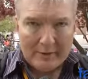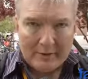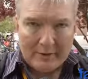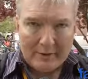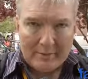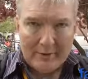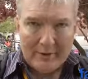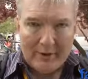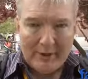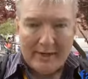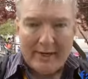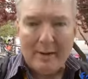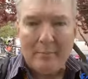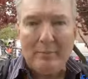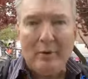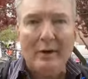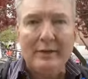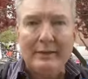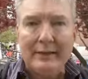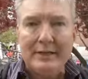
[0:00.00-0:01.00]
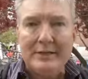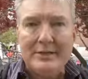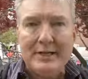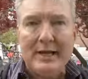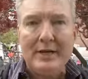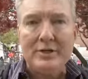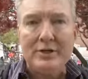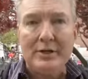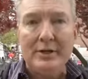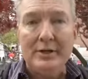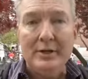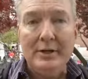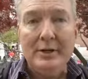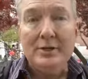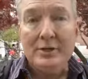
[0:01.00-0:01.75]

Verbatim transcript: the community and brought the attention